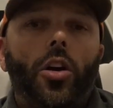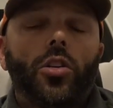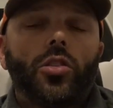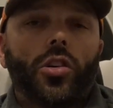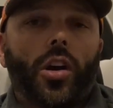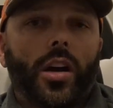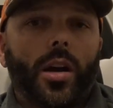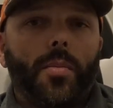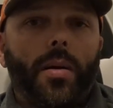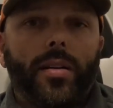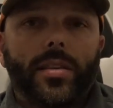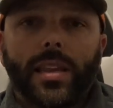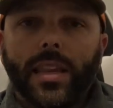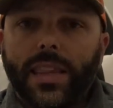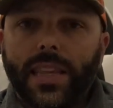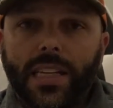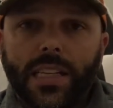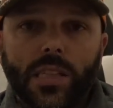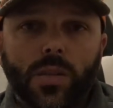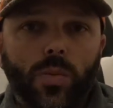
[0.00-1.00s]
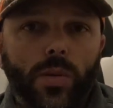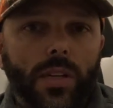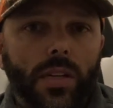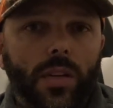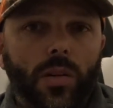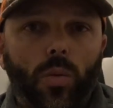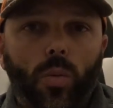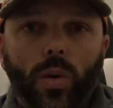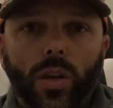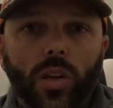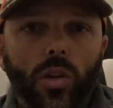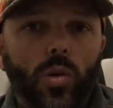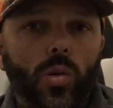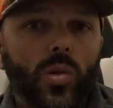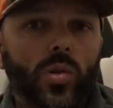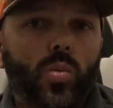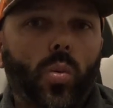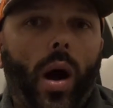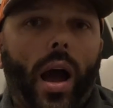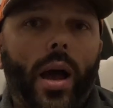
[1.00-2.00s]
talk about the things we
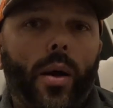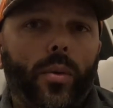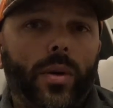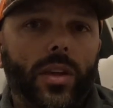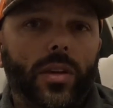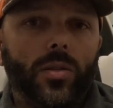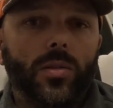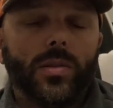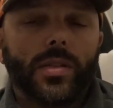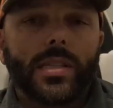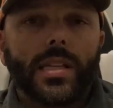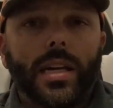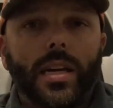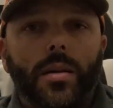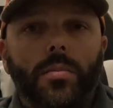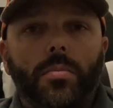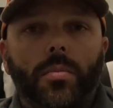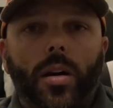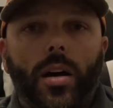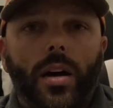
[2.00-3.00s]
use, why we use them,